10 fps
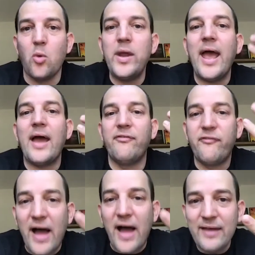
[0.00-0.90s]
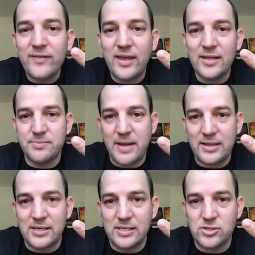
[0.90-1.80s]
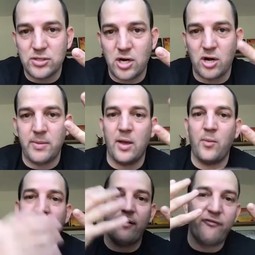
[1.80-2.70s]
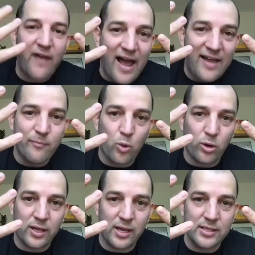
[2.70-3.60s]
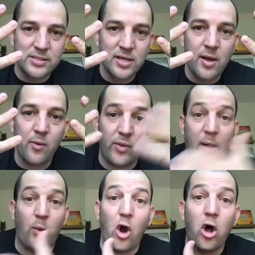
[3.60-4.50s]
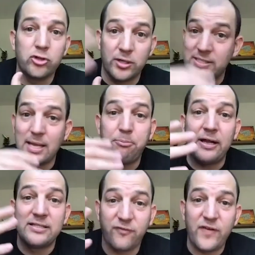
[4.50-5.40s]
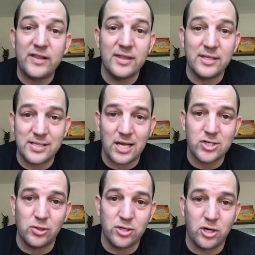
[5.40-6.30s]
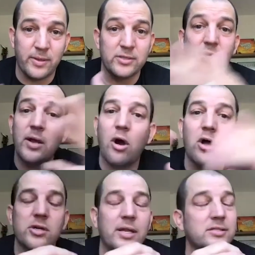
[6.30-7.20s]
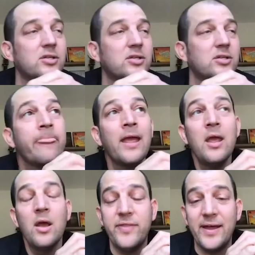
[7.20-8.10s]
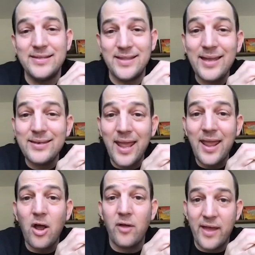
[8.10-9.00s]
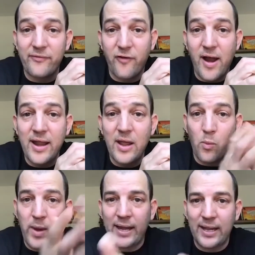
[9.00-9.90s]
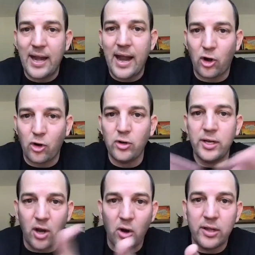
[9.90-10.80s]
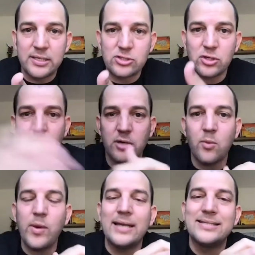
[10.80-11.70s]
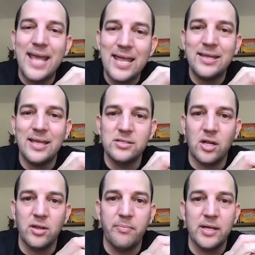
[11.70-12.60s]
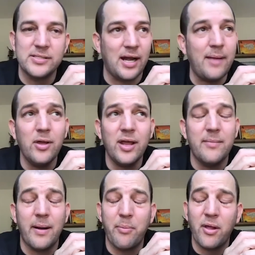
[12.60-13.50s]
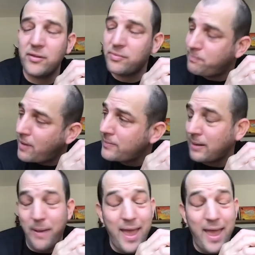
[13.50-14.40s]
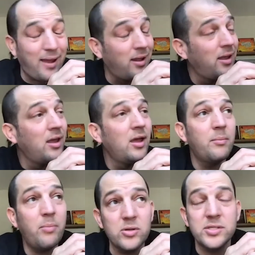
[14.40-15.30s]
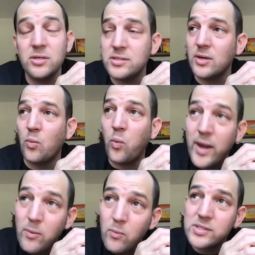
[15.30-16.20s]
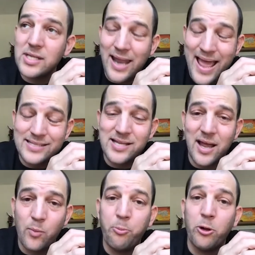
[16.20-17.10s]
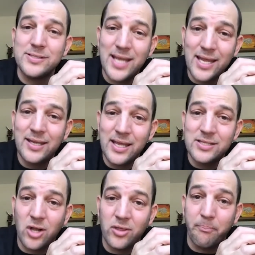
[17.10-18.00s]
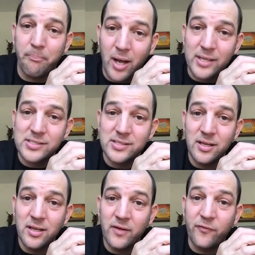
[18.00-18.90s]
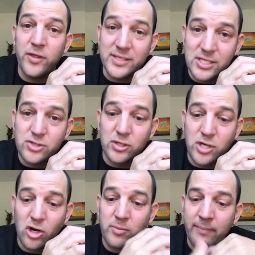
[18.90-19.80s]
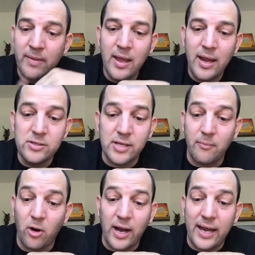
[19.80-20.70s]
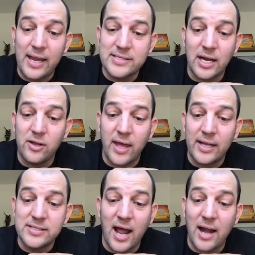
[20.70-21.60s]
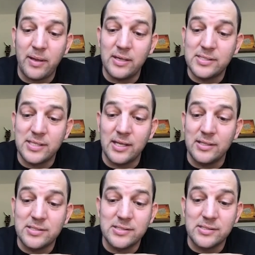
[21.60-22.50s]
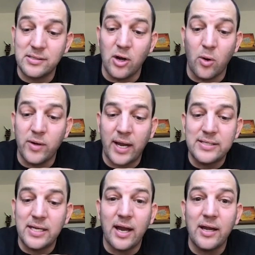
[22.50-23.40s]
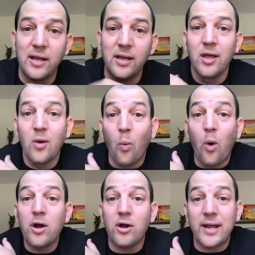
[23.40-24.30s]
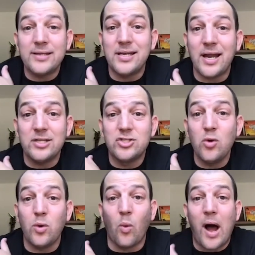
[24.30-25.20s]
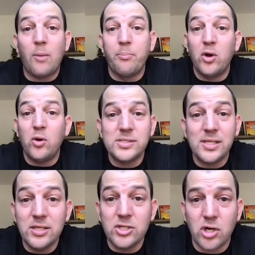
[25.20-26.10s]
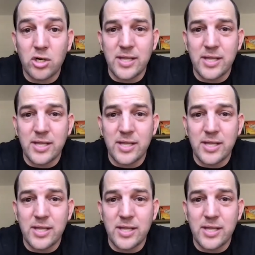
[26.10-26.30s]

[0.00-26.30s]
We had 5 kids make the district tournament, and we had 5 more kids that were alternates. They placed 5th in the sectional tournament, so they were alternates. So that day on that Friday when we had to get out early to go to the district tournament, we had 10 kids on the bus. And I'm looking at my brother. I'm like, Pat, bro, seriously, when was the last time we put 10 kids on the bus for the district tournament? He was like, Mark, I can't tell you that. It's got to be since, 1991 or 1992 when Wild Bill was leading the charge.